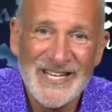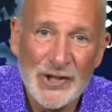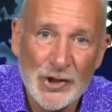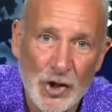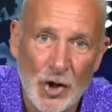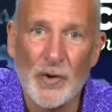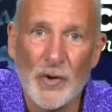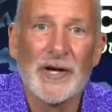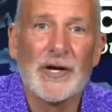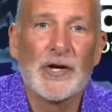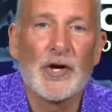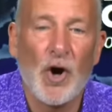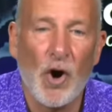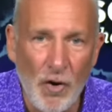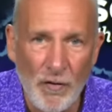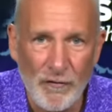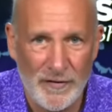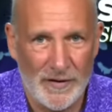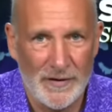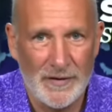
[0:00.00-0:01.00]
during
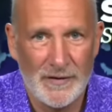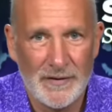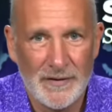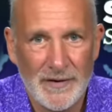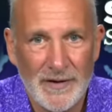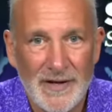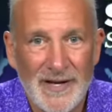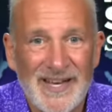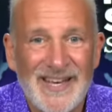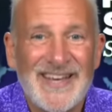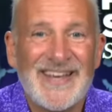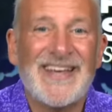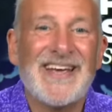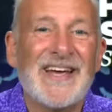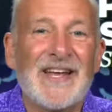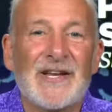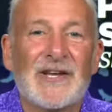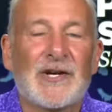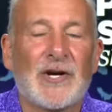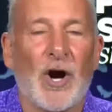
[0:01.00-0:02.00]
COVID, he
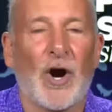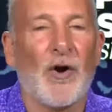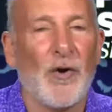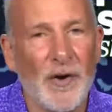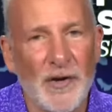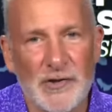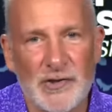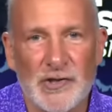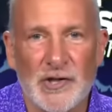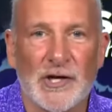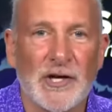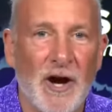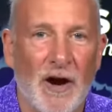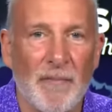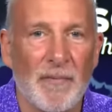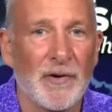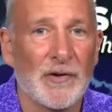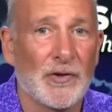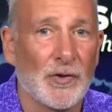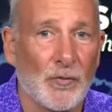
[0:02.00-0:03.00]
encouraged the
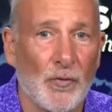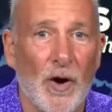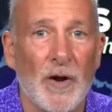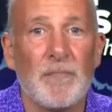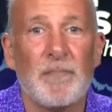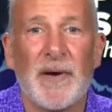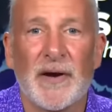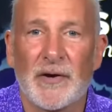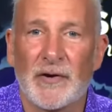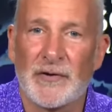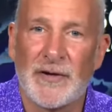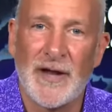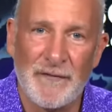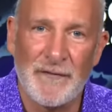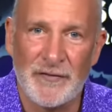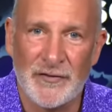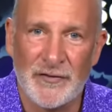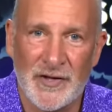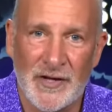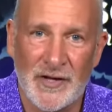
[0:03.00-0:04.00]
government to run bigger
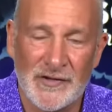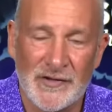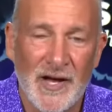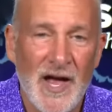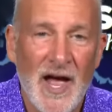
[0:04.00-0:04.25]
deficits.